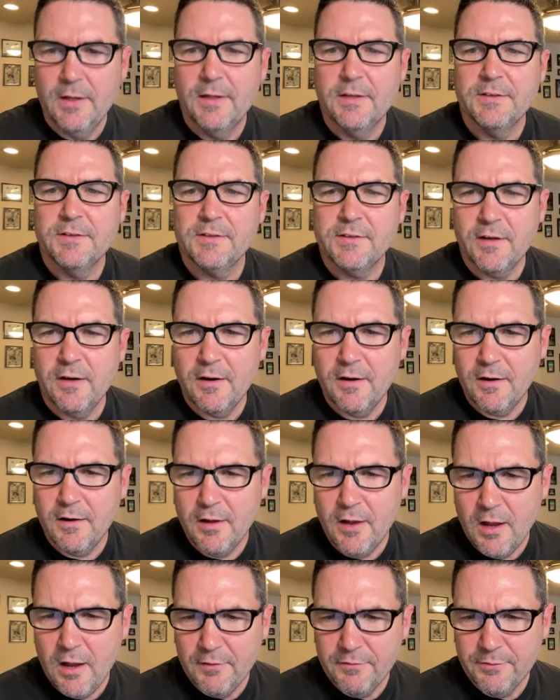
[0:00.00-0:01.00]
Started
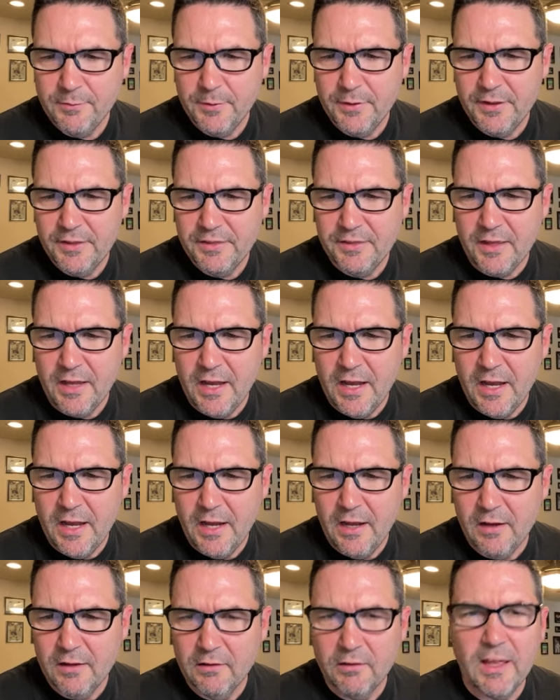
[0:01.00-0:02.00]
off with
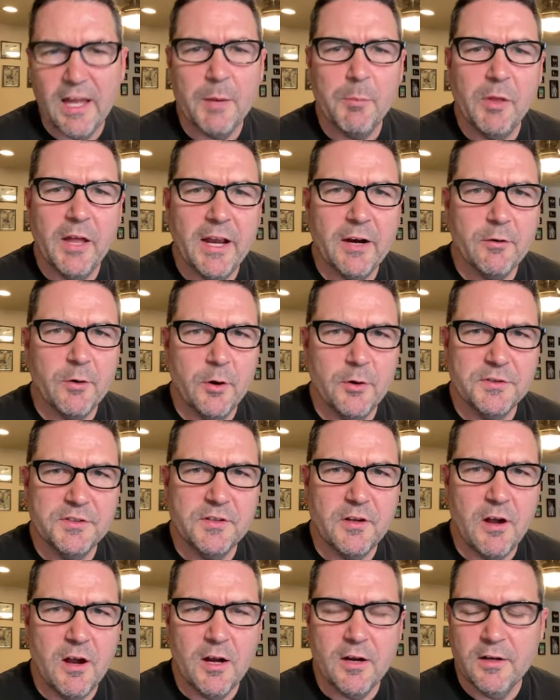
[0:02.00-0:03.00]
a lot of Black Crowes
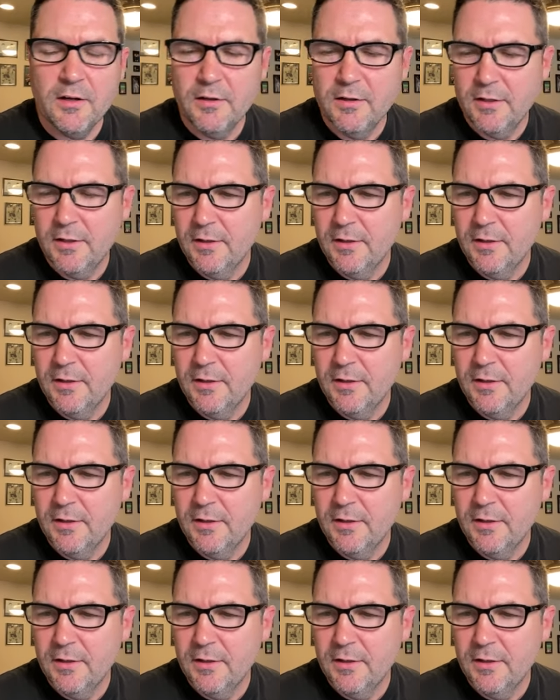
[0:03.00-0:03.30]
talk.